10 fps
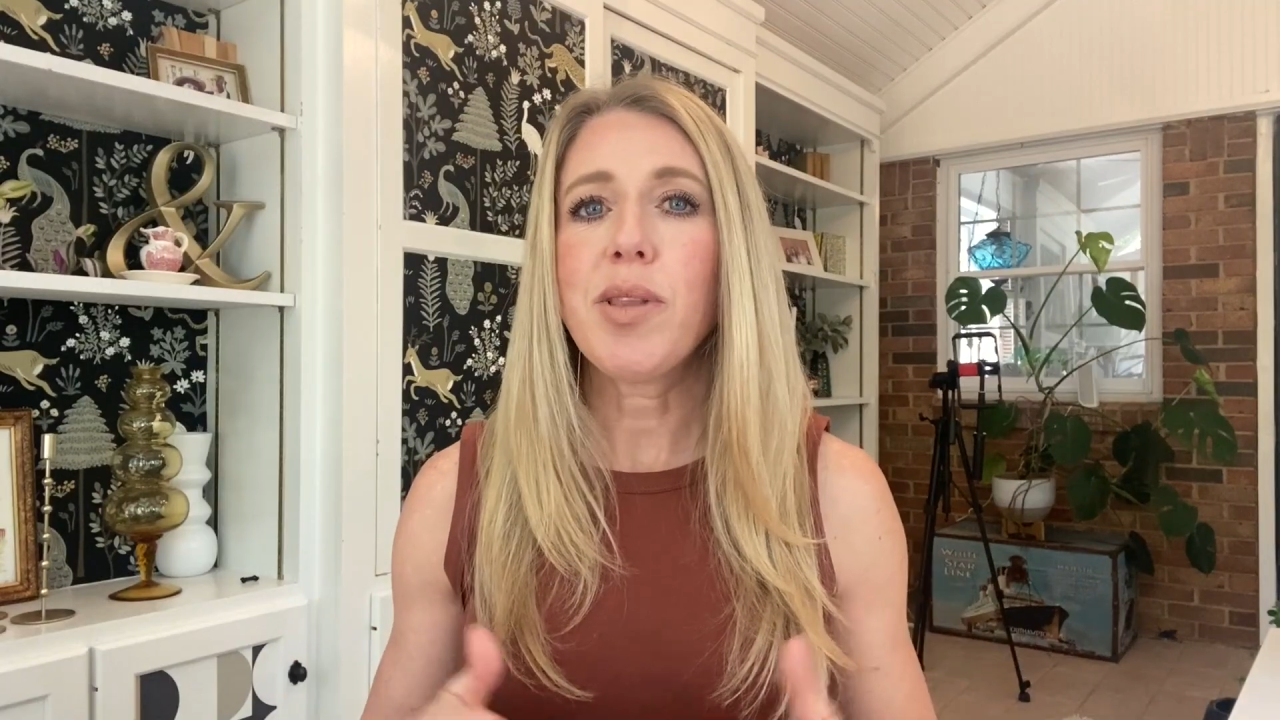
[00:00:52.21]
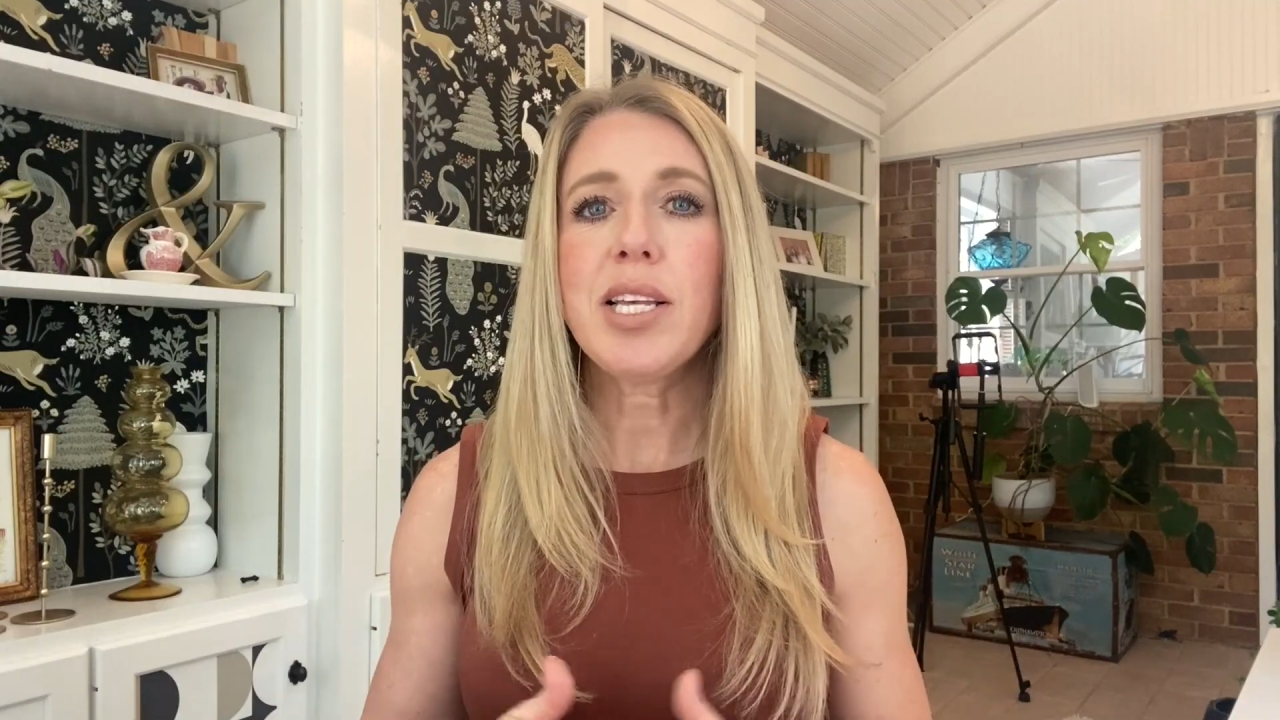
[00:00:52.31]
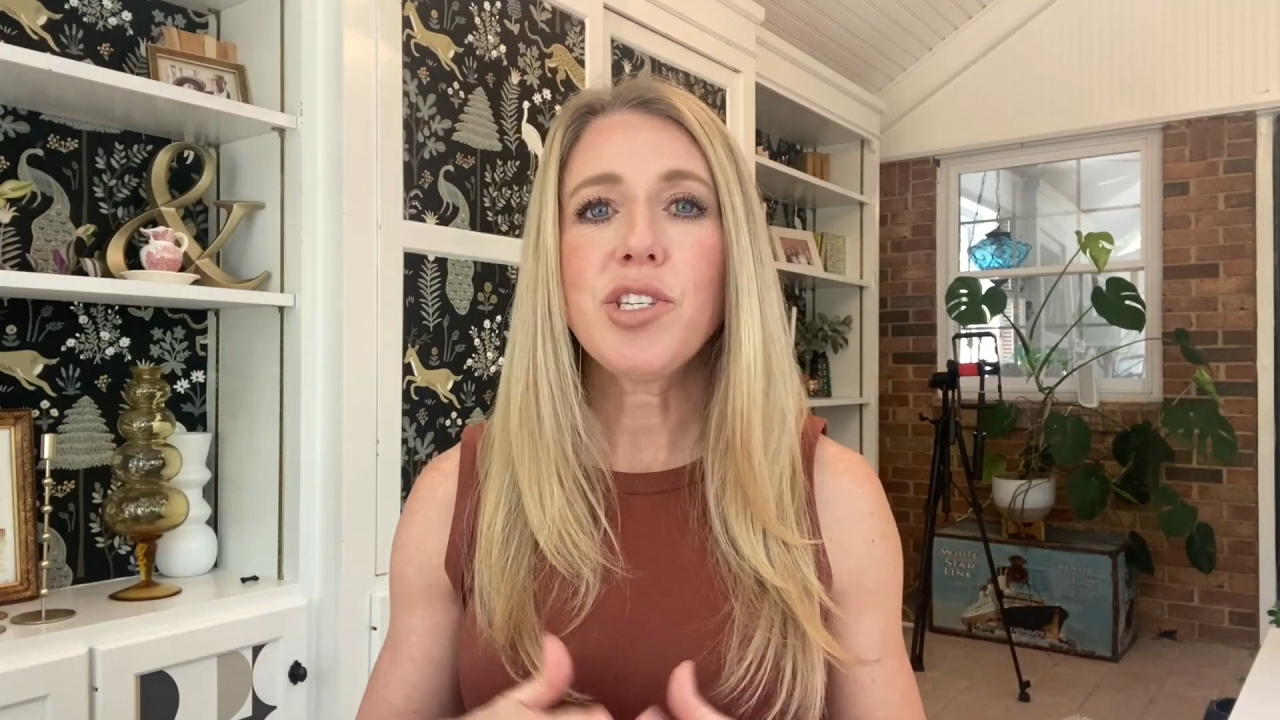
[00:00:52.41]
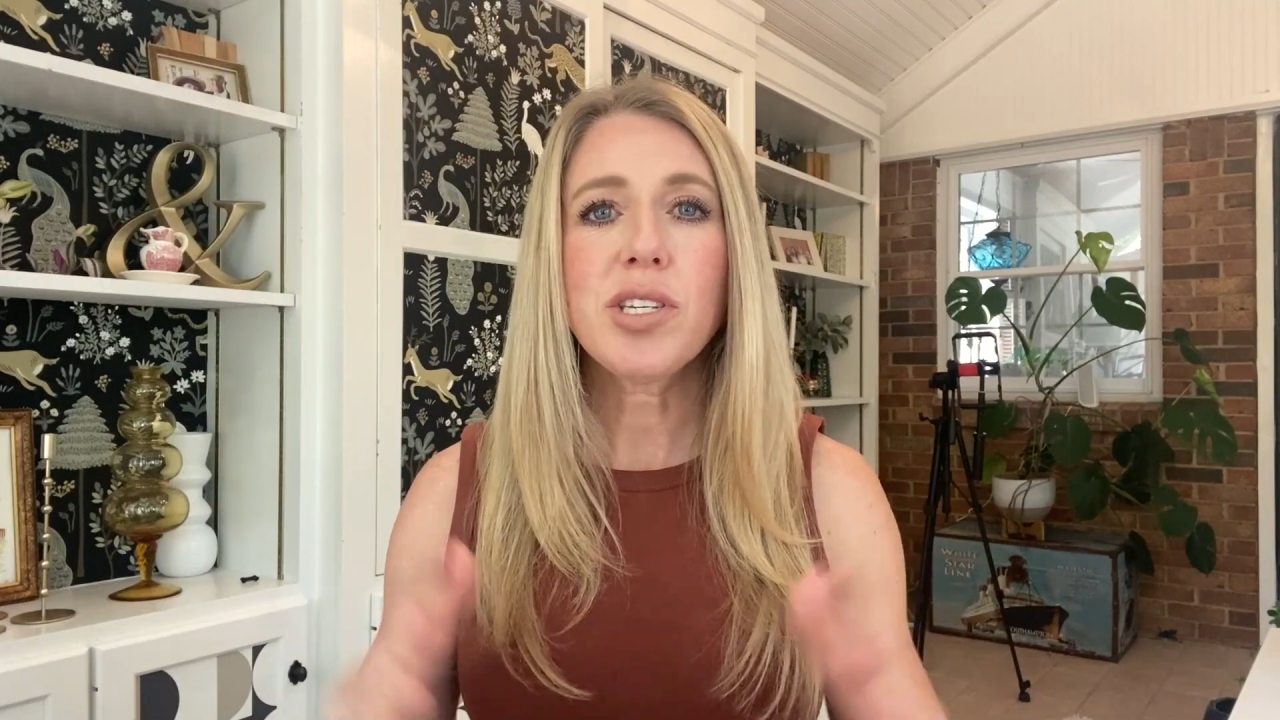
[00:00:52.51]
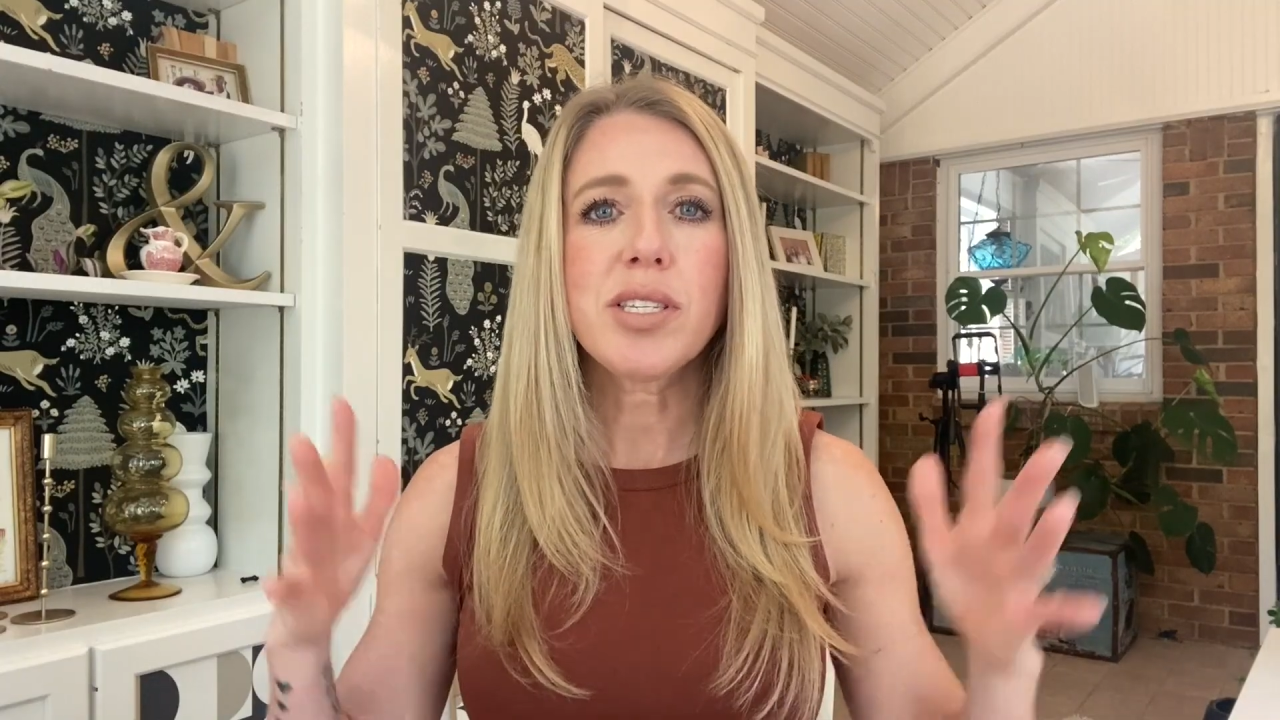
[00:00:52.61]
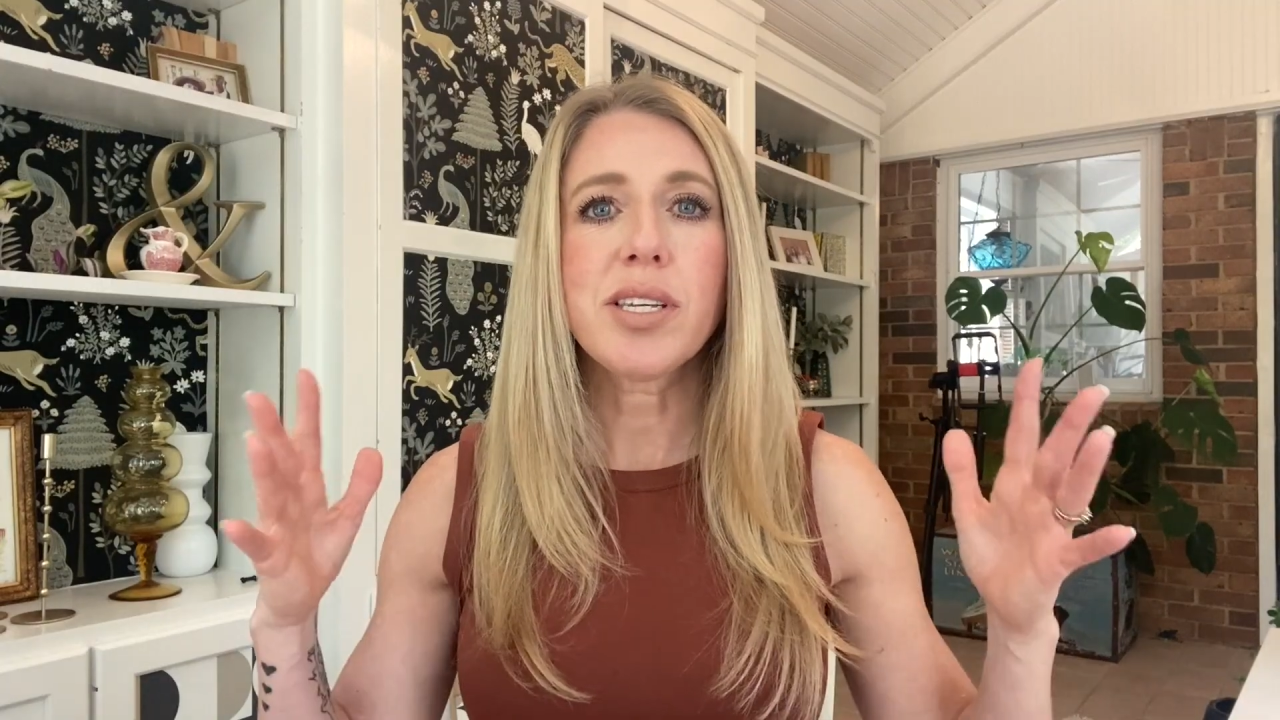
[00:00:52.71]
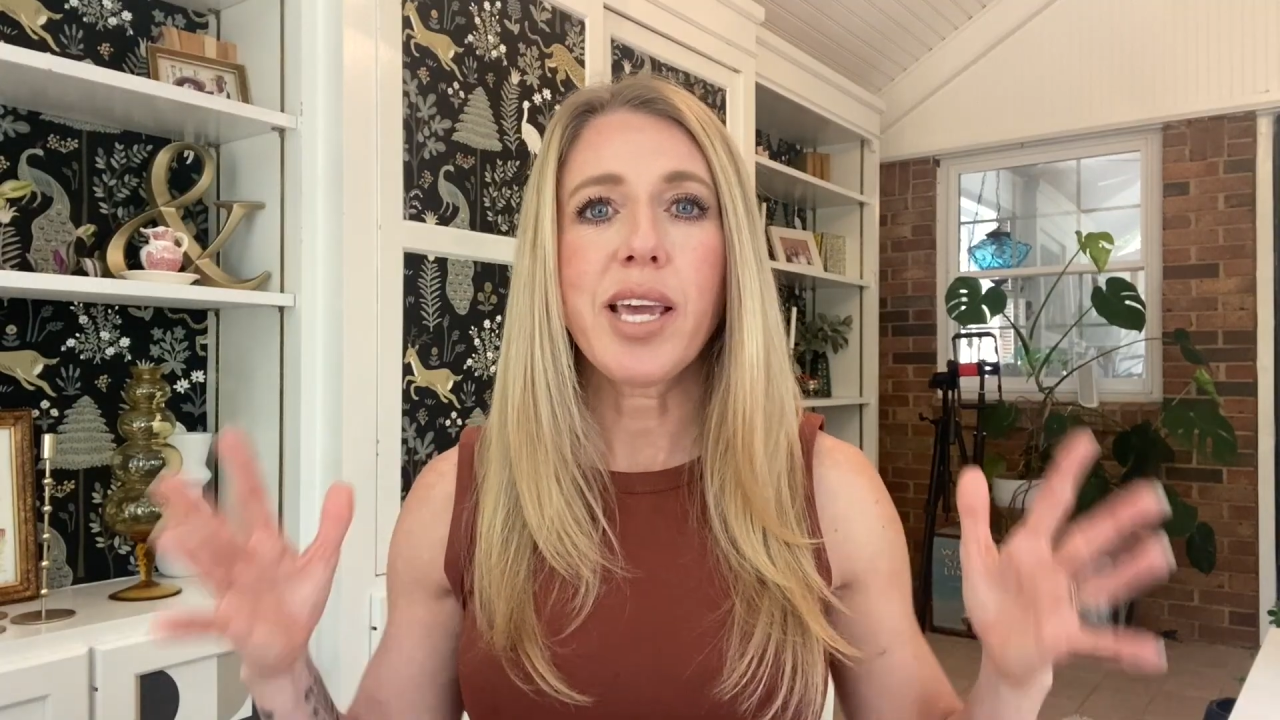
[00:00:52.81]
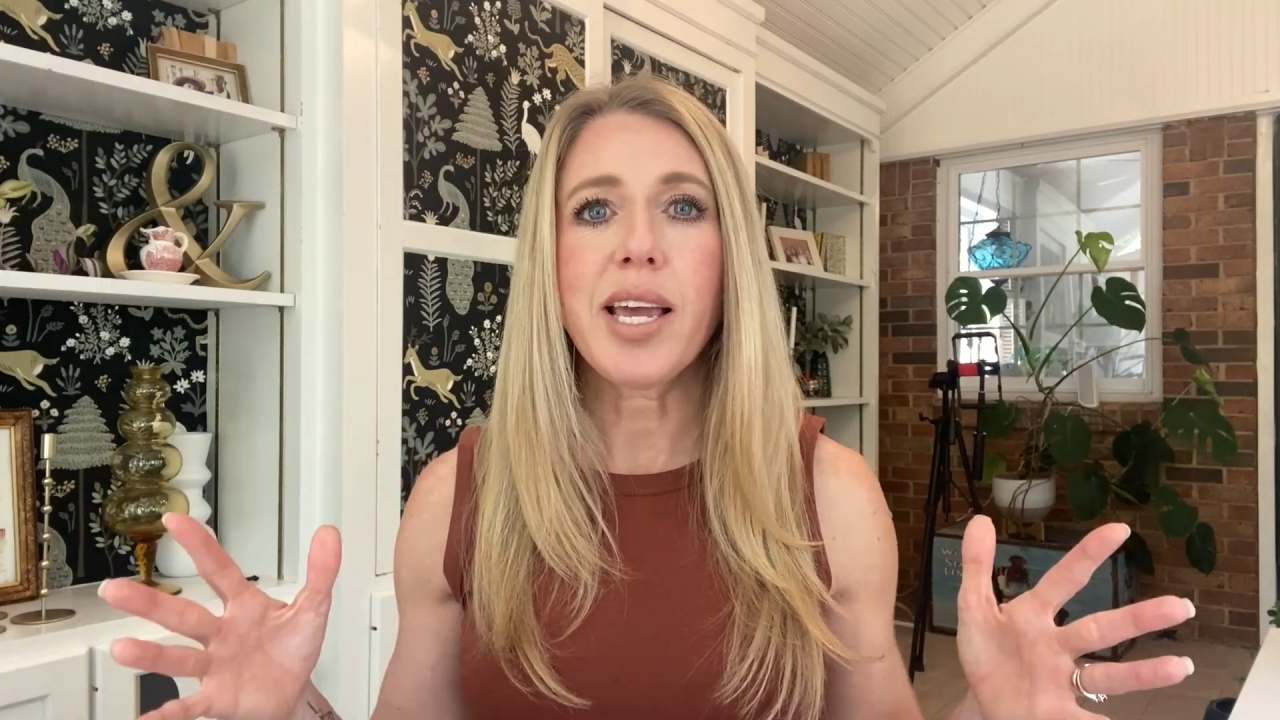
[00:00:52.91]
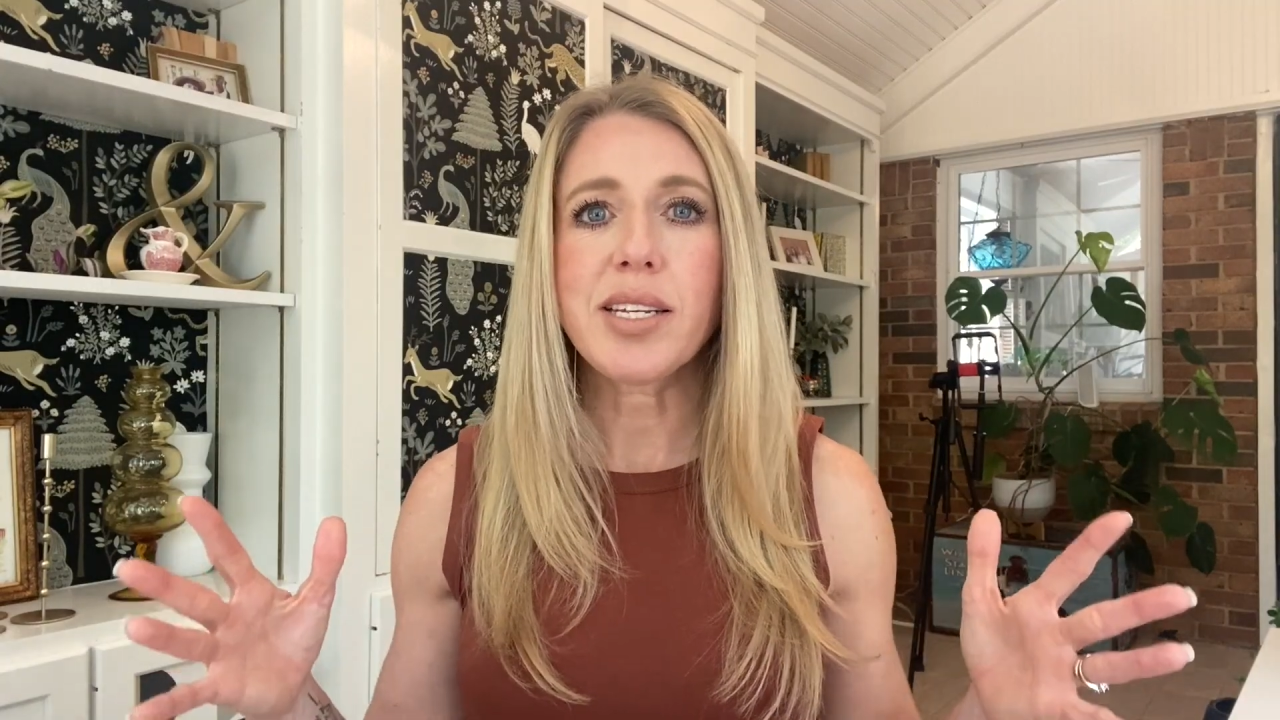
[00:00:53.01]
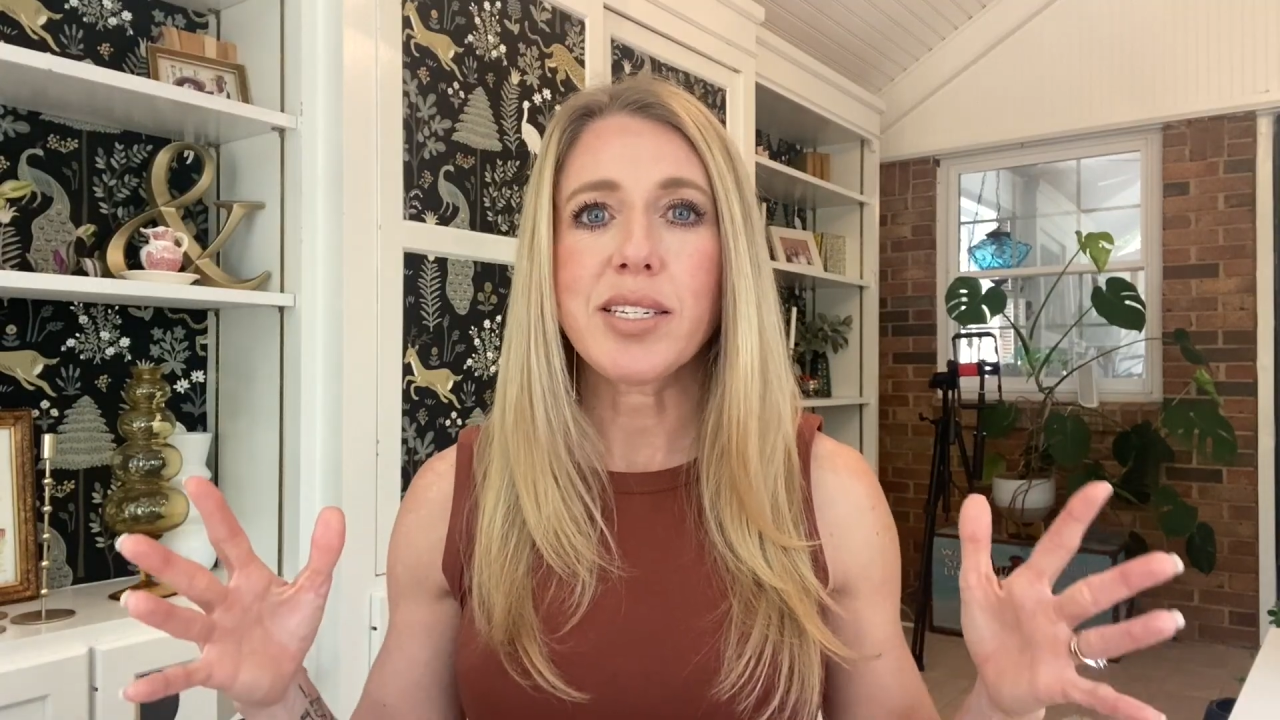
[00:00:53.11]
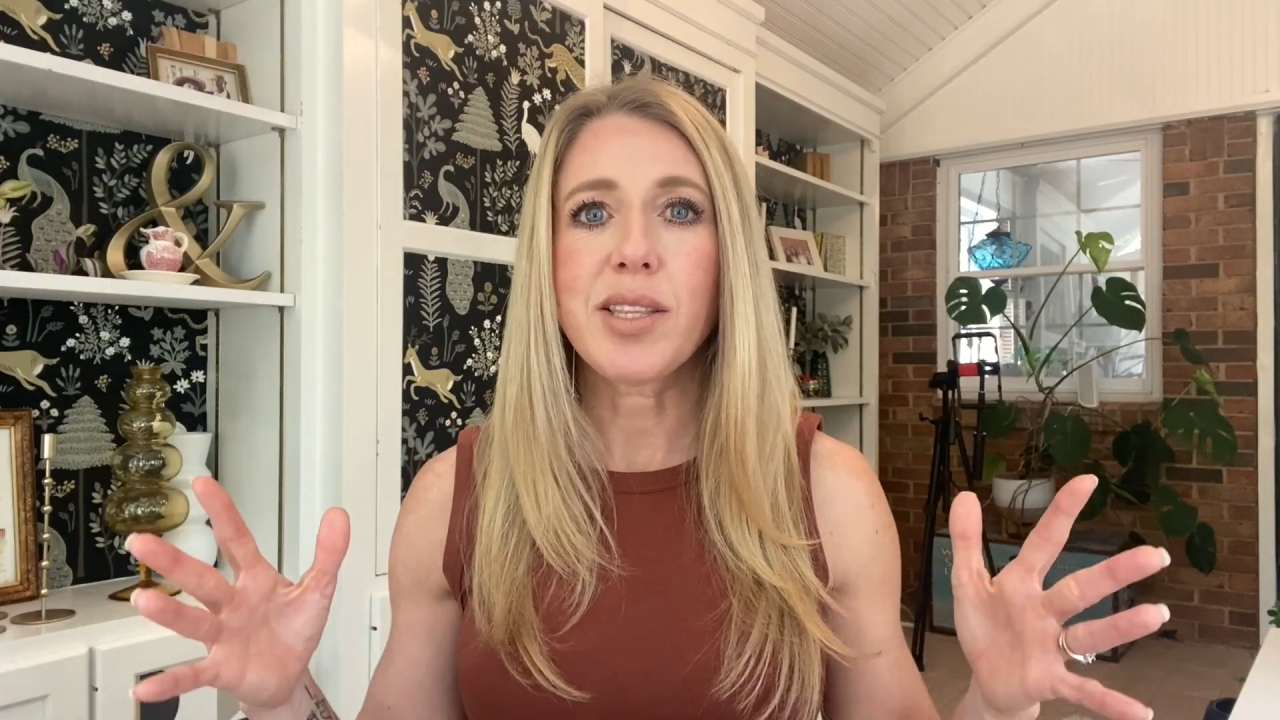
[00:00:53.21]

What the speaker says: let's just get